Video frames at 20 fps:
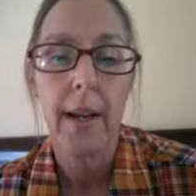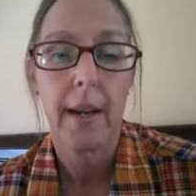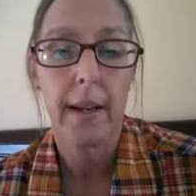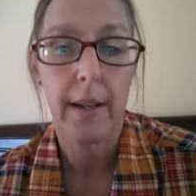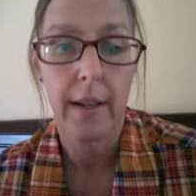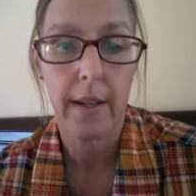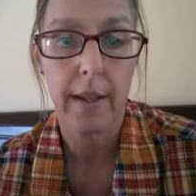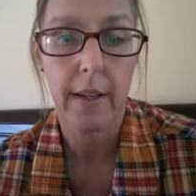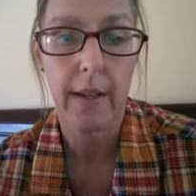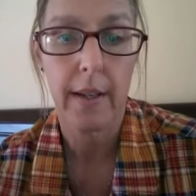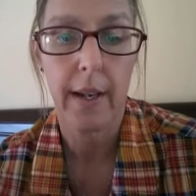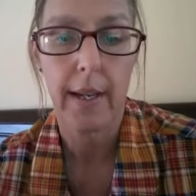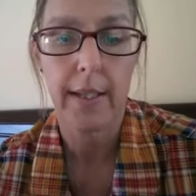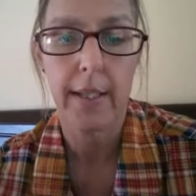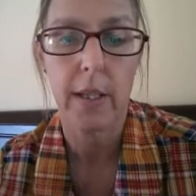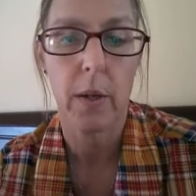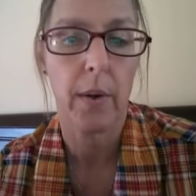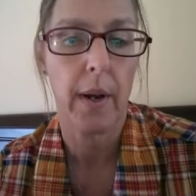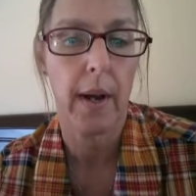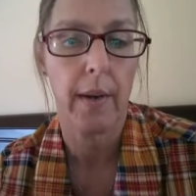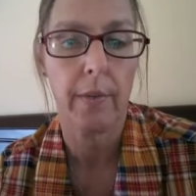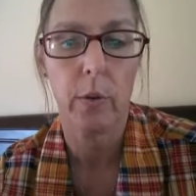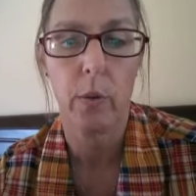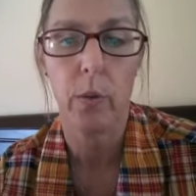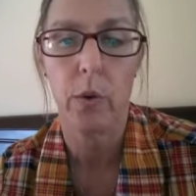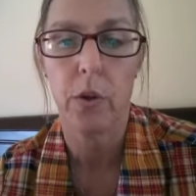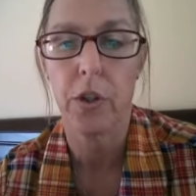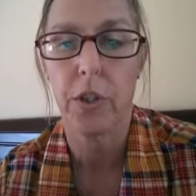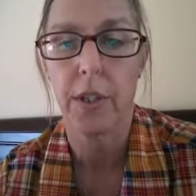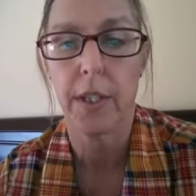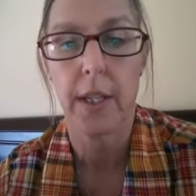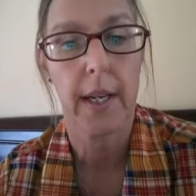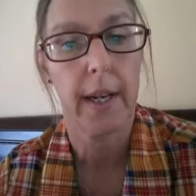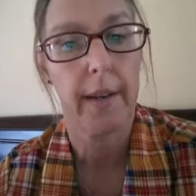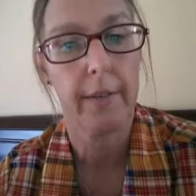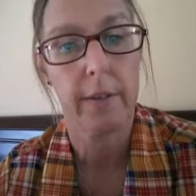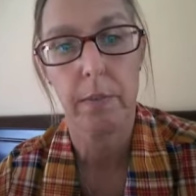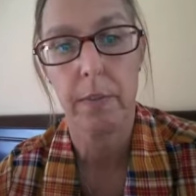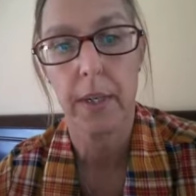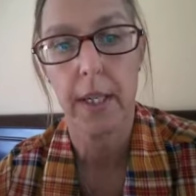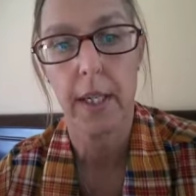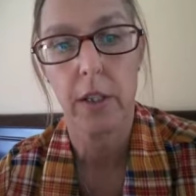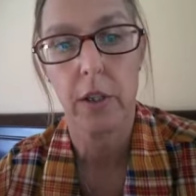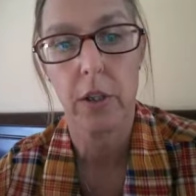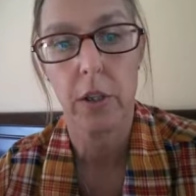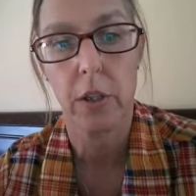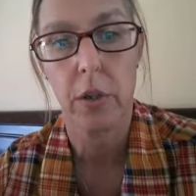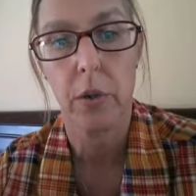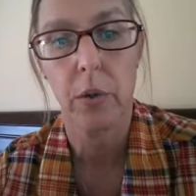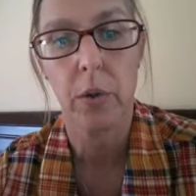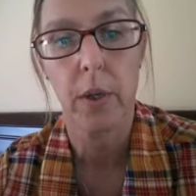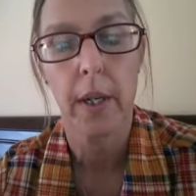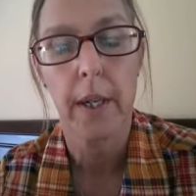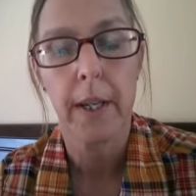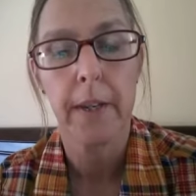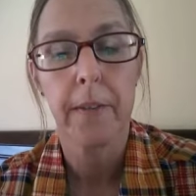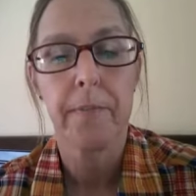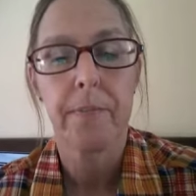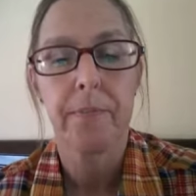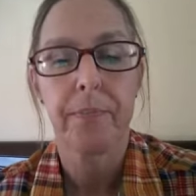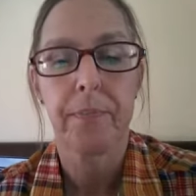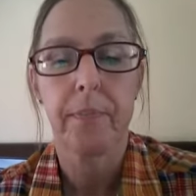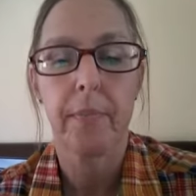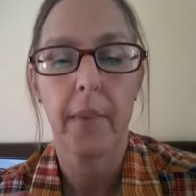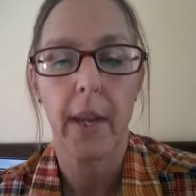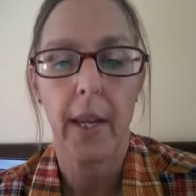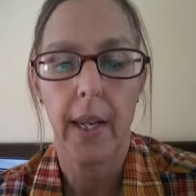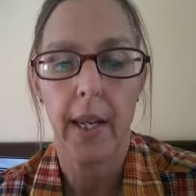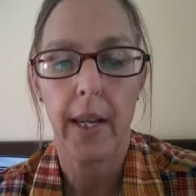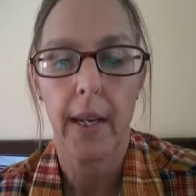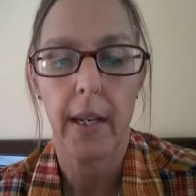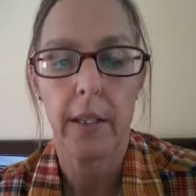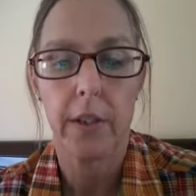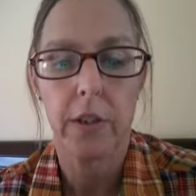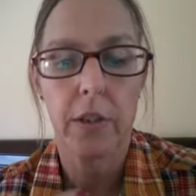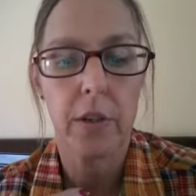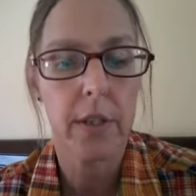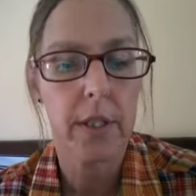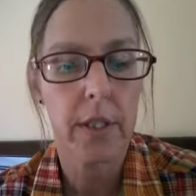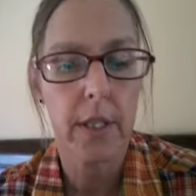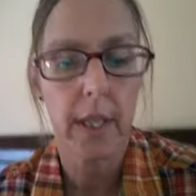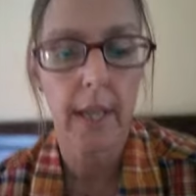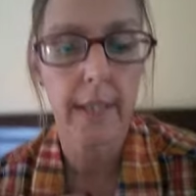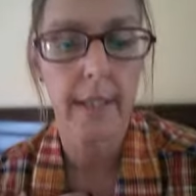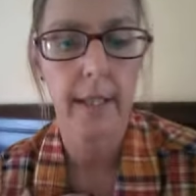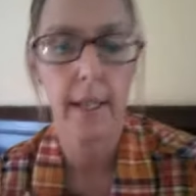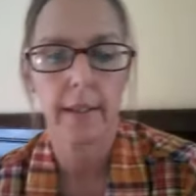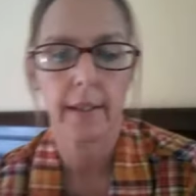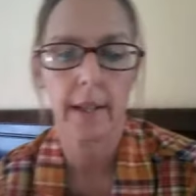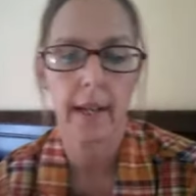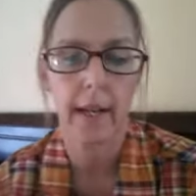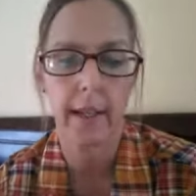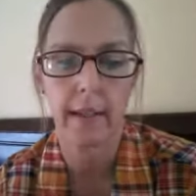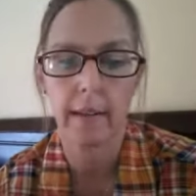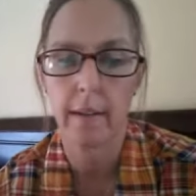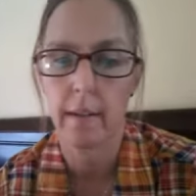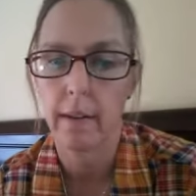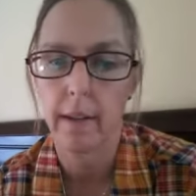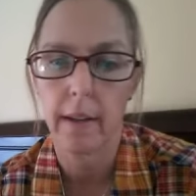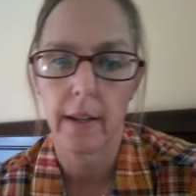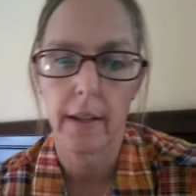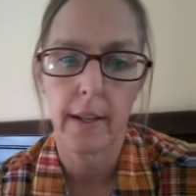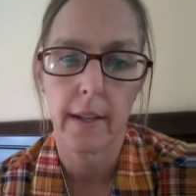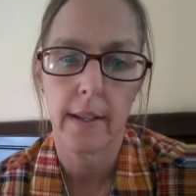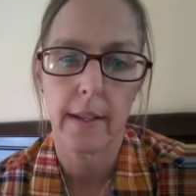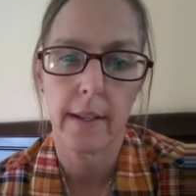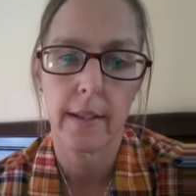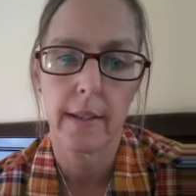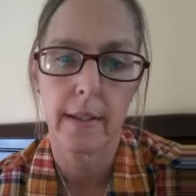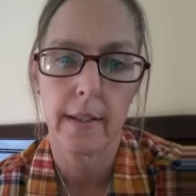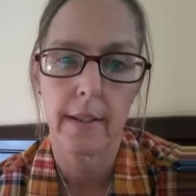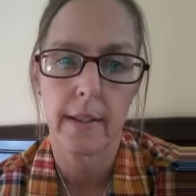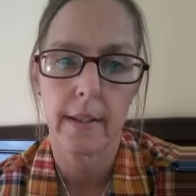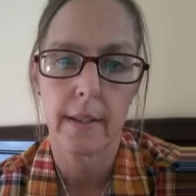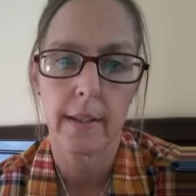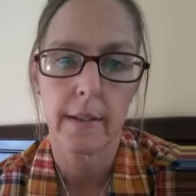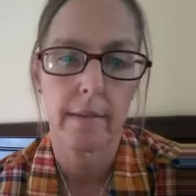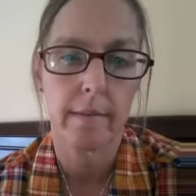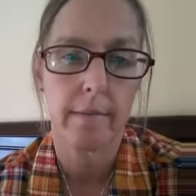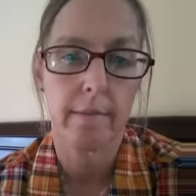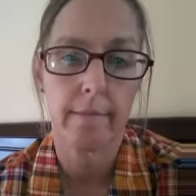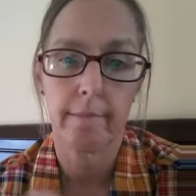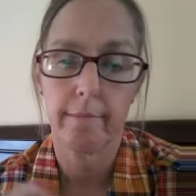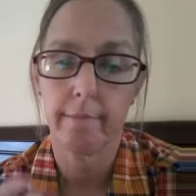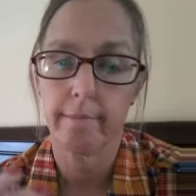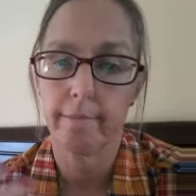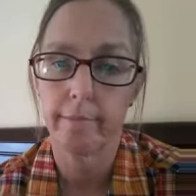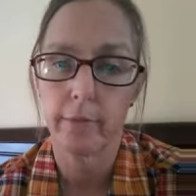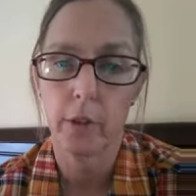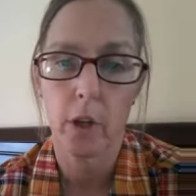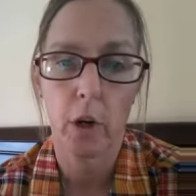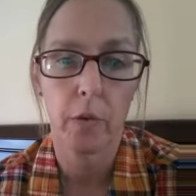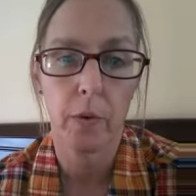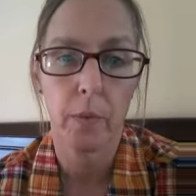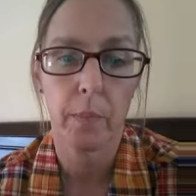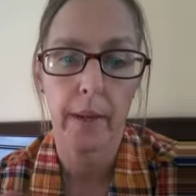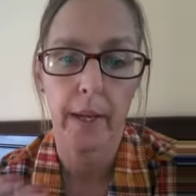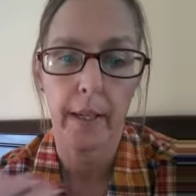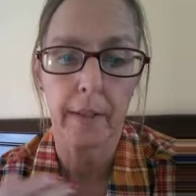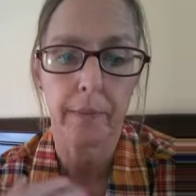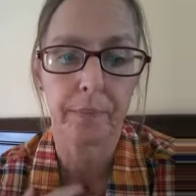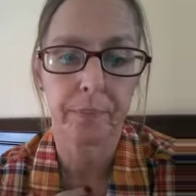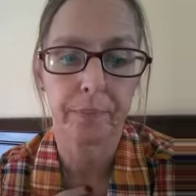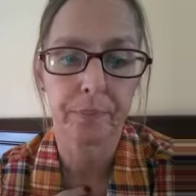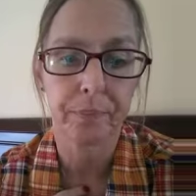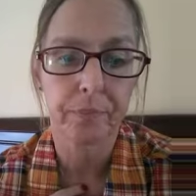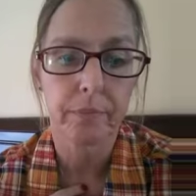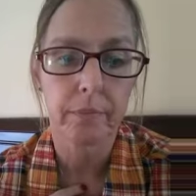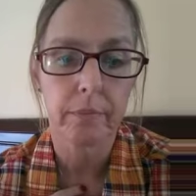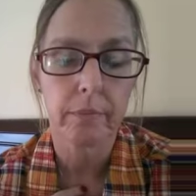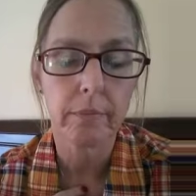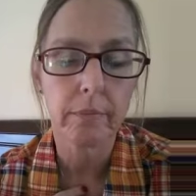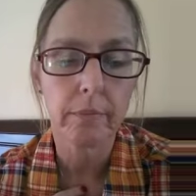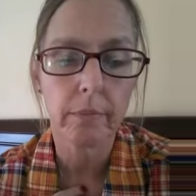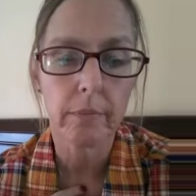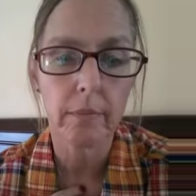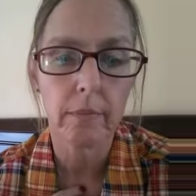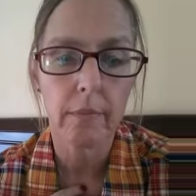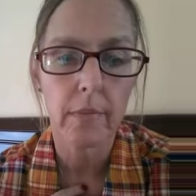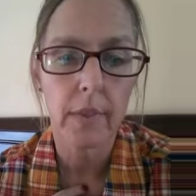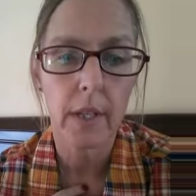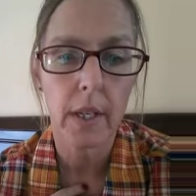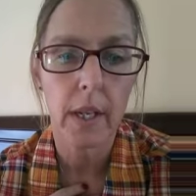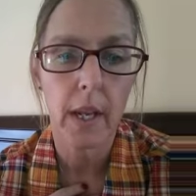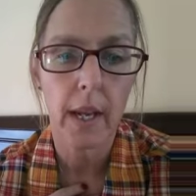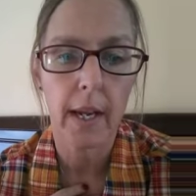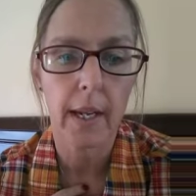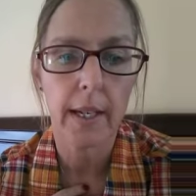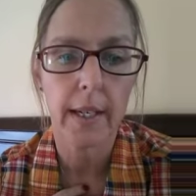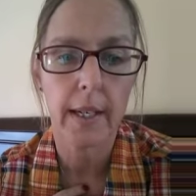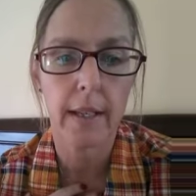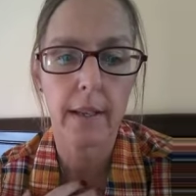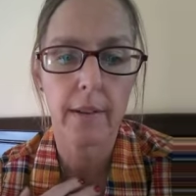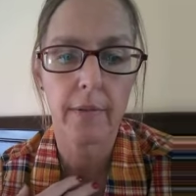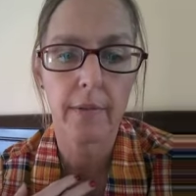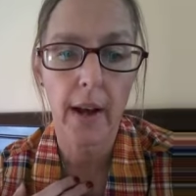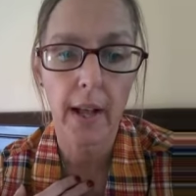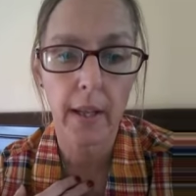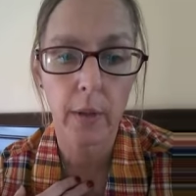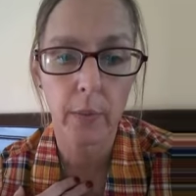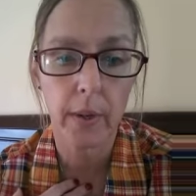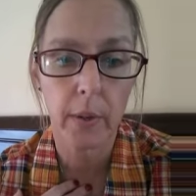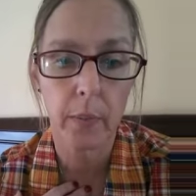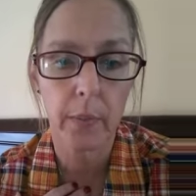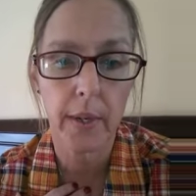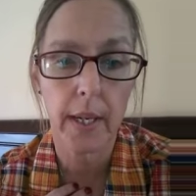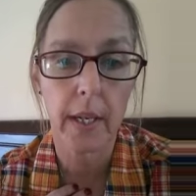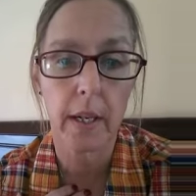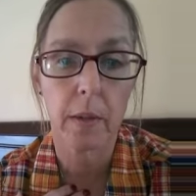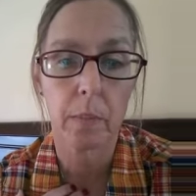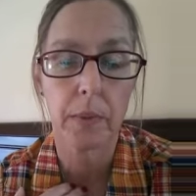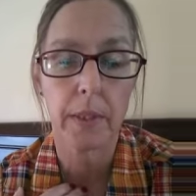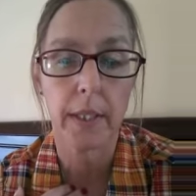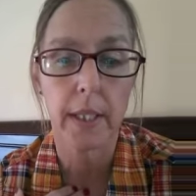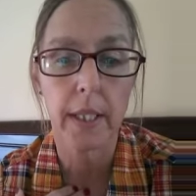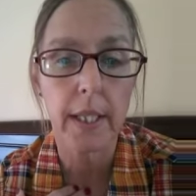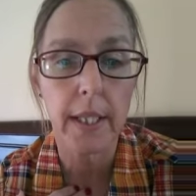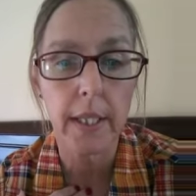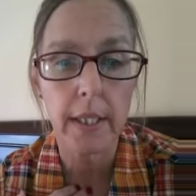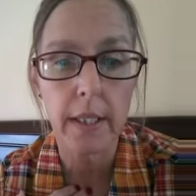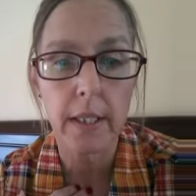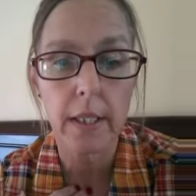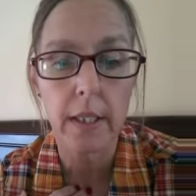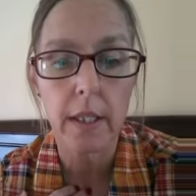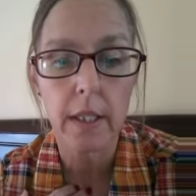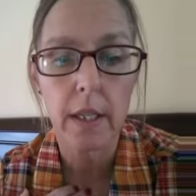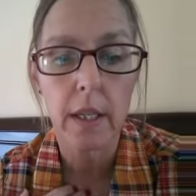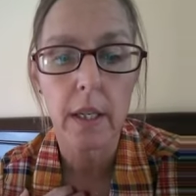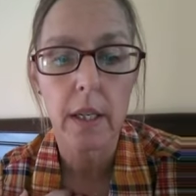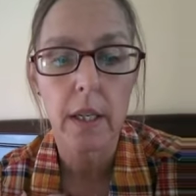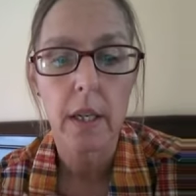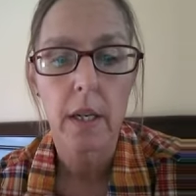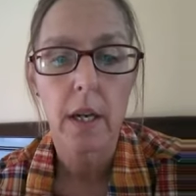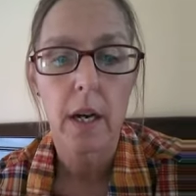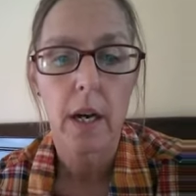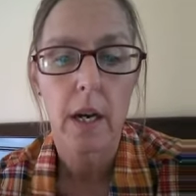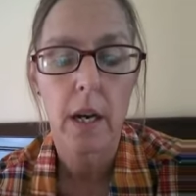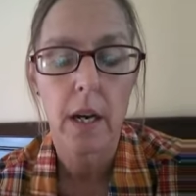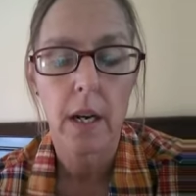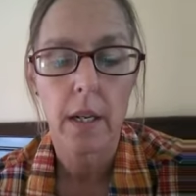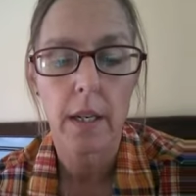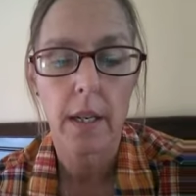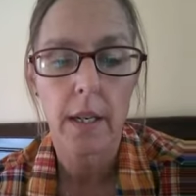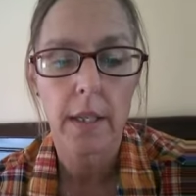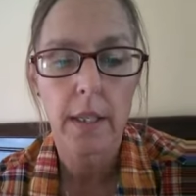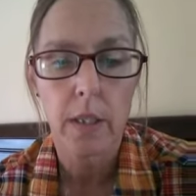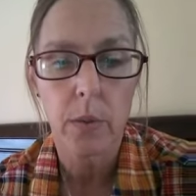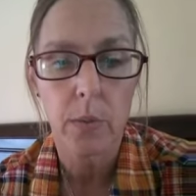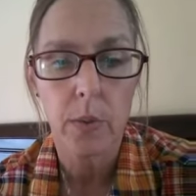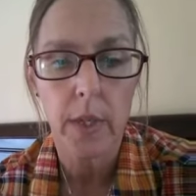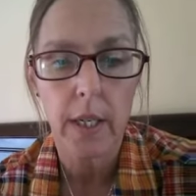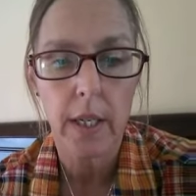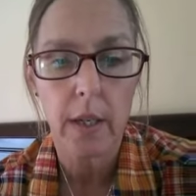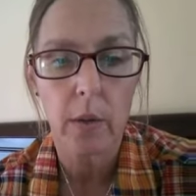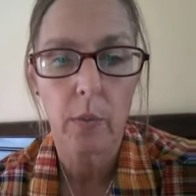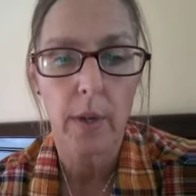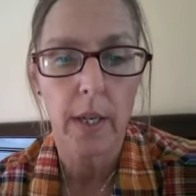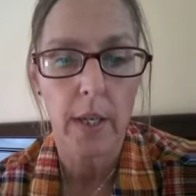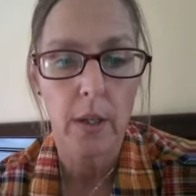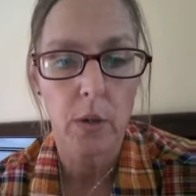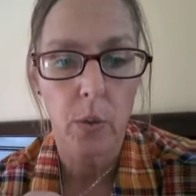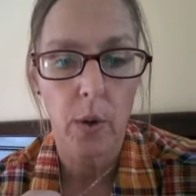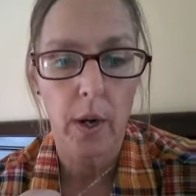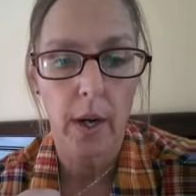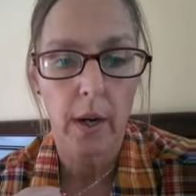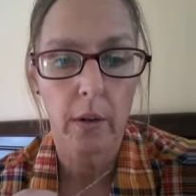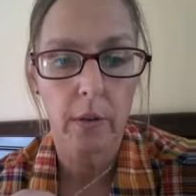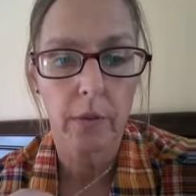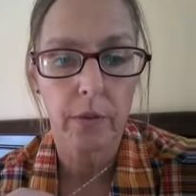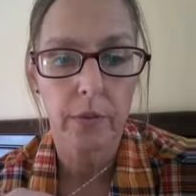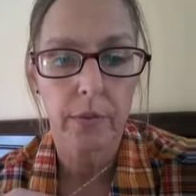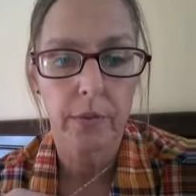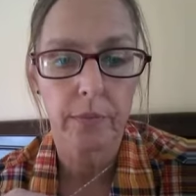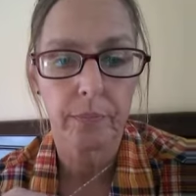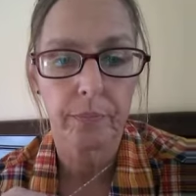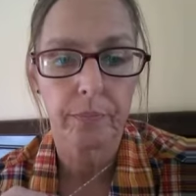in class. However, we're just going to have to make do and do this class online and go from there. And the following week, please, next week, week 12,